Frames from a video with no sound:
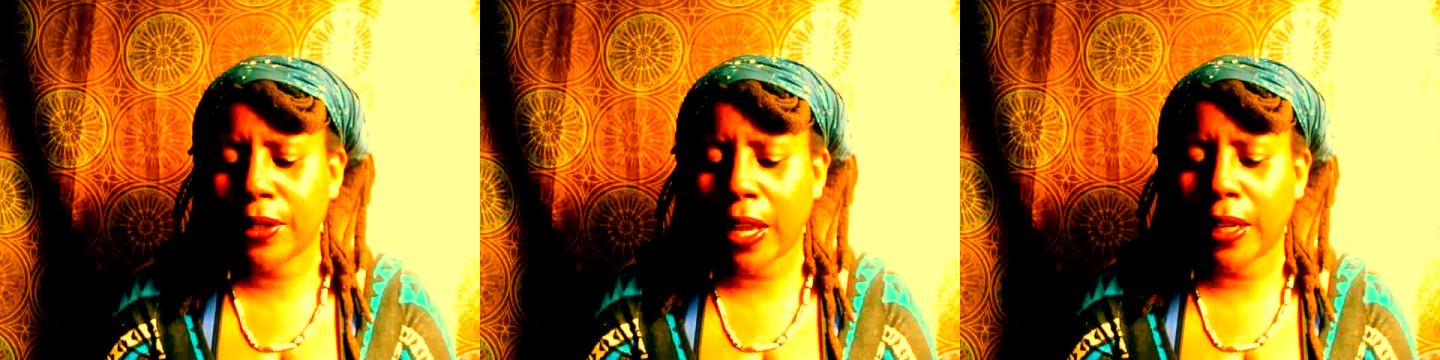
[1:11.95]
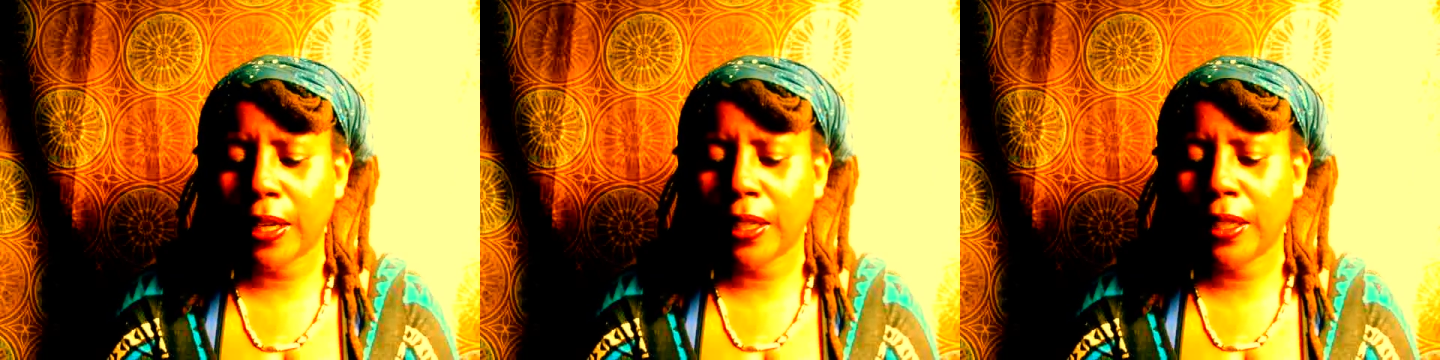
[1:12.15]

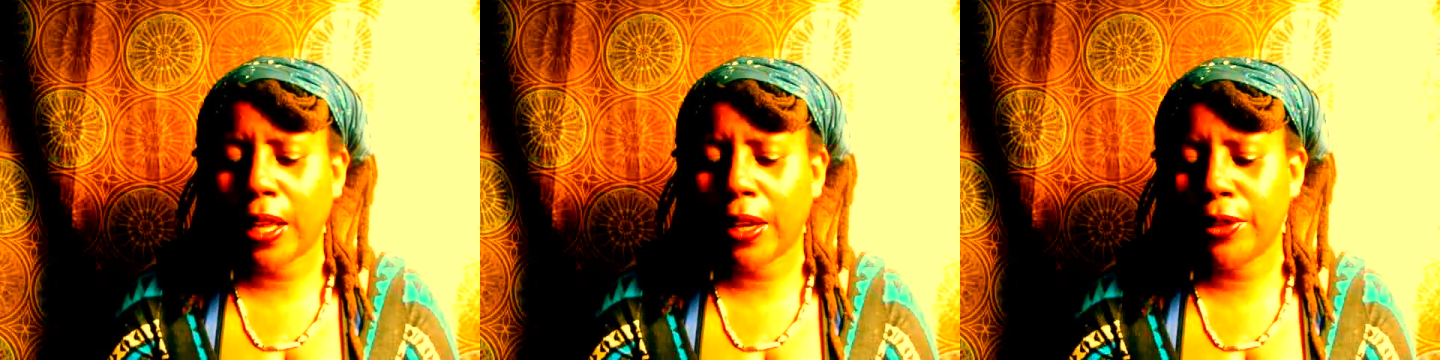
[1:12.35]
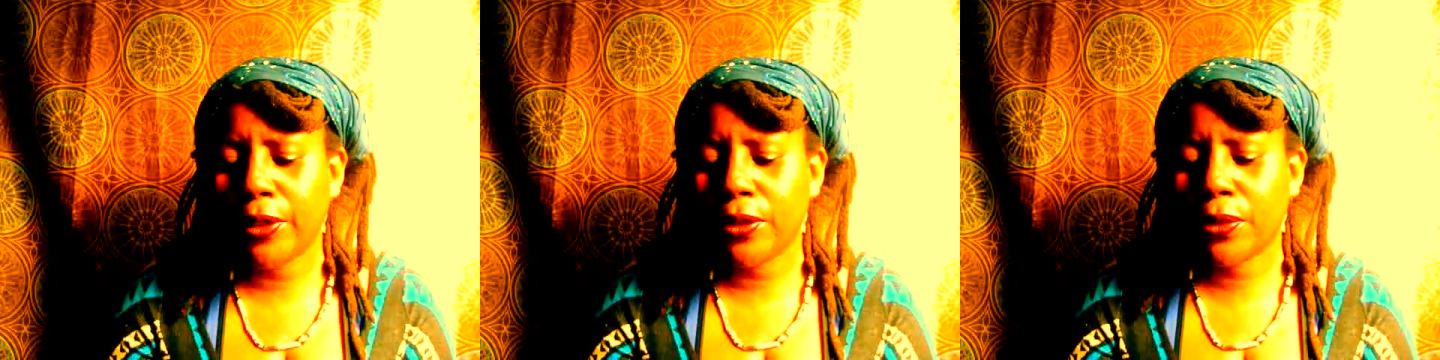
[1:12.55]
at
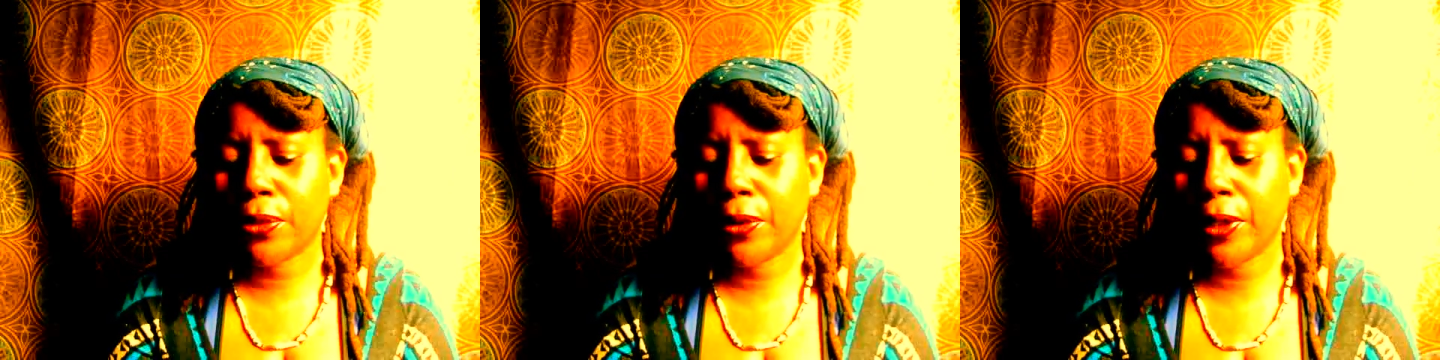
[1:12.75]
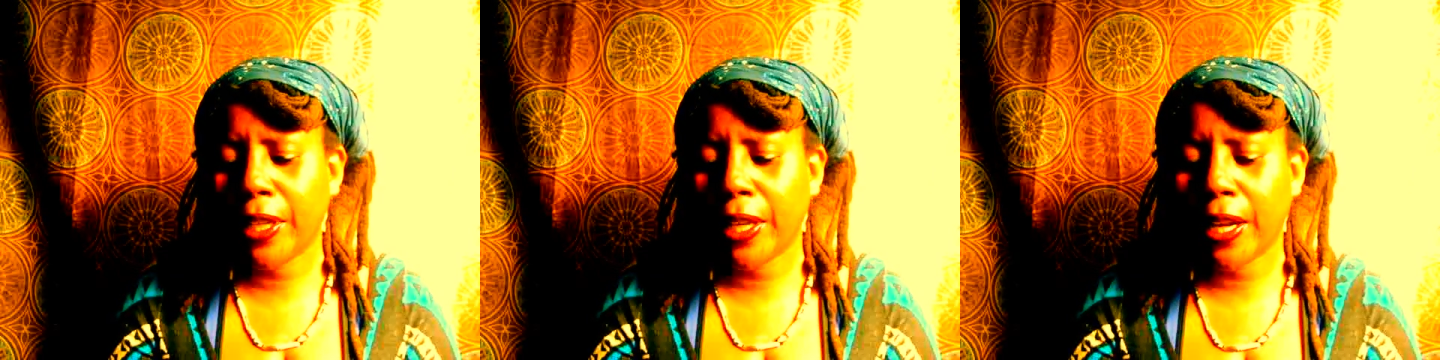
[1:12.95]
eleven
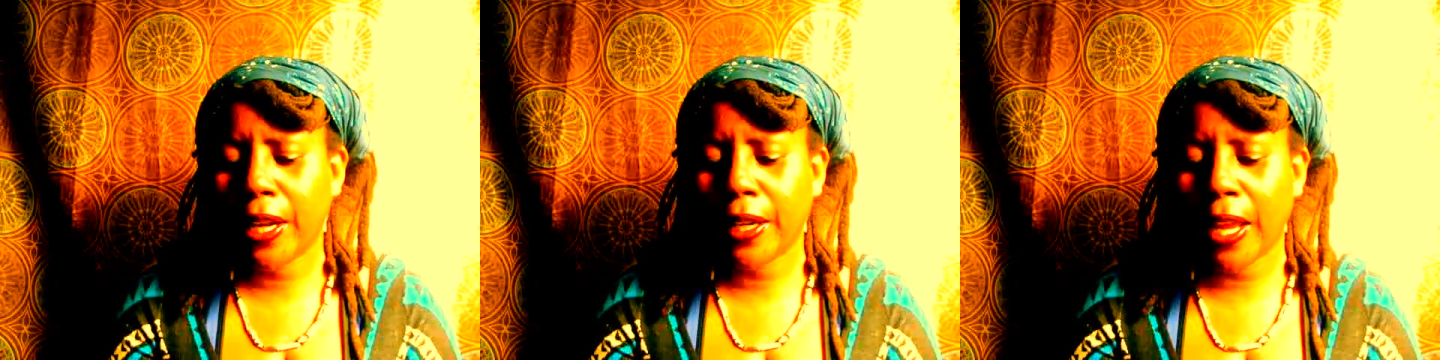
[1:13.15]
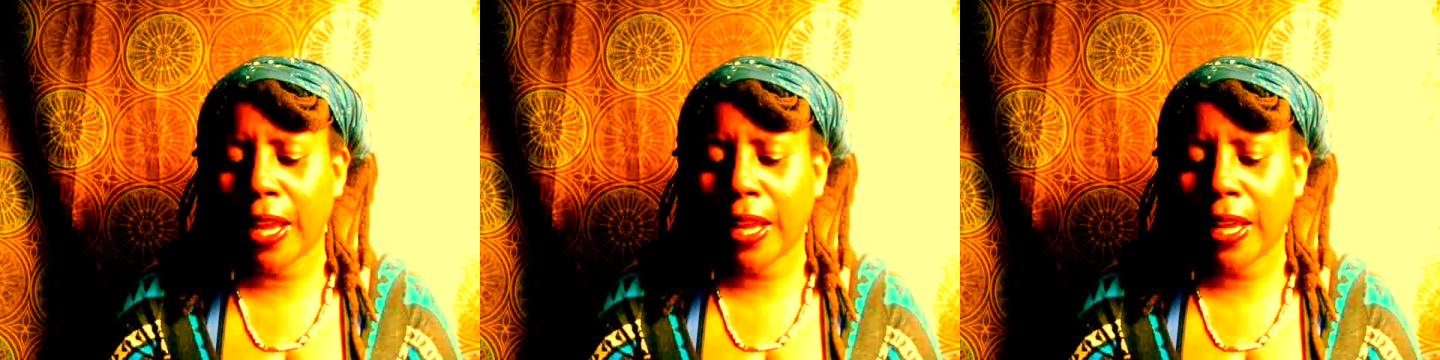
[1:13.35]

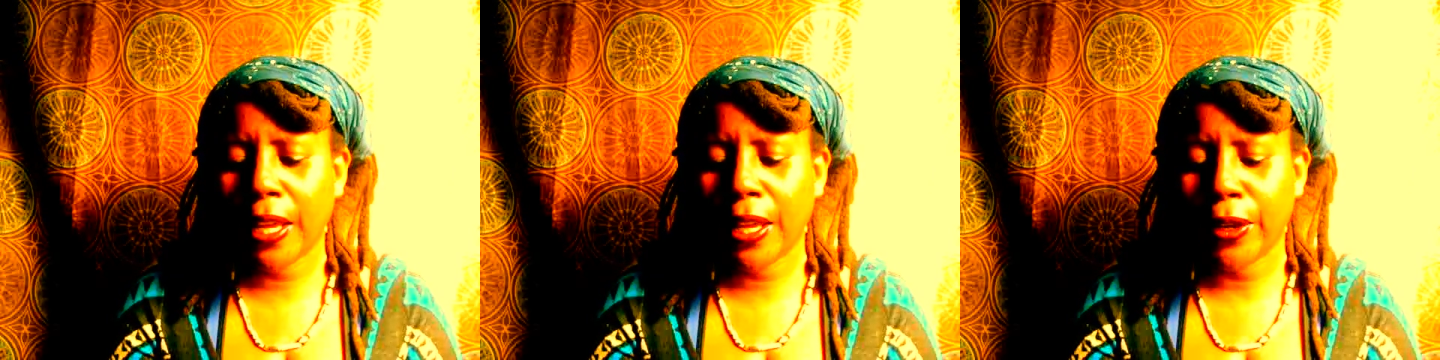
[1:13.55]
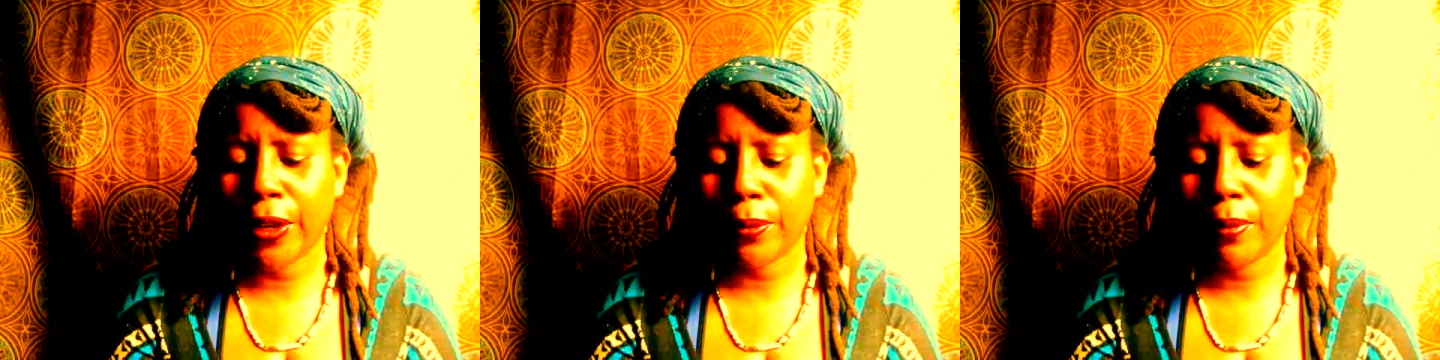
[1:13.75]
twenty-eight a
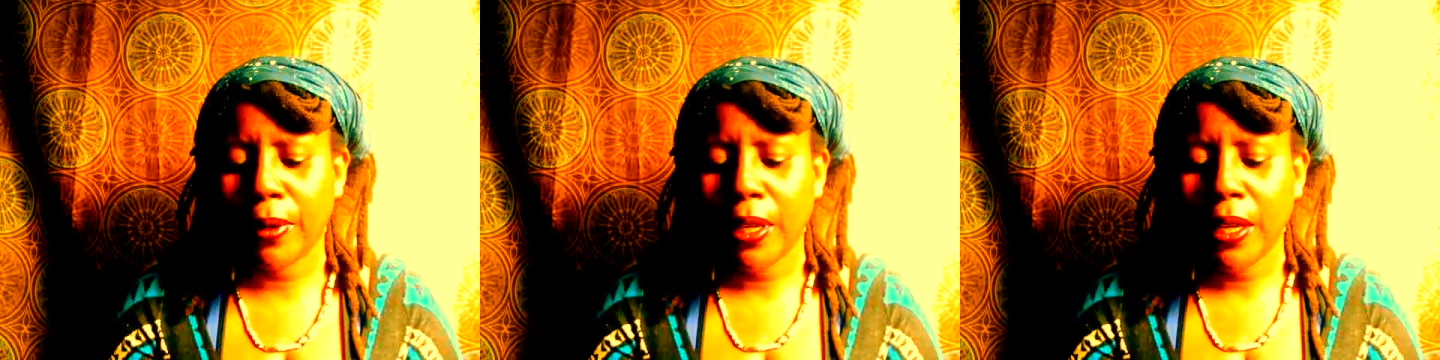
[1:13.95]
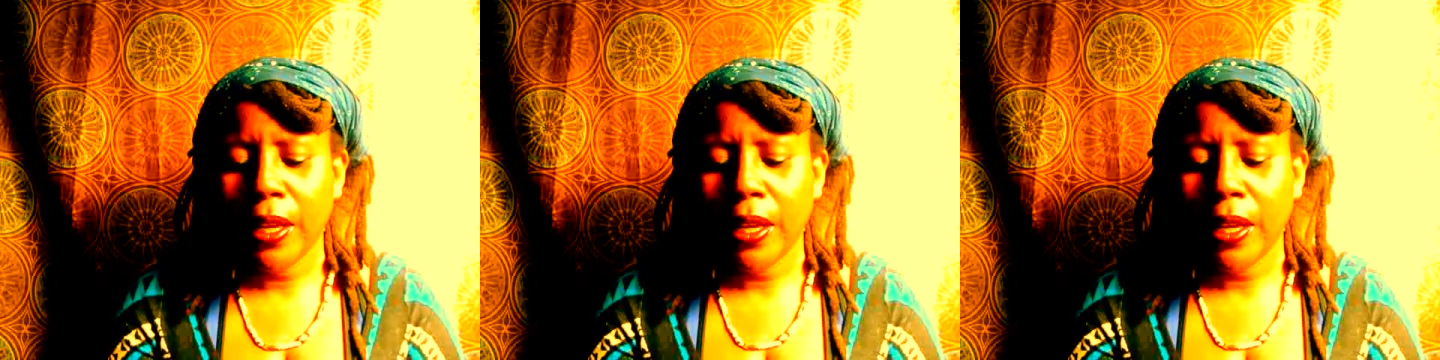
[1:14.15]
m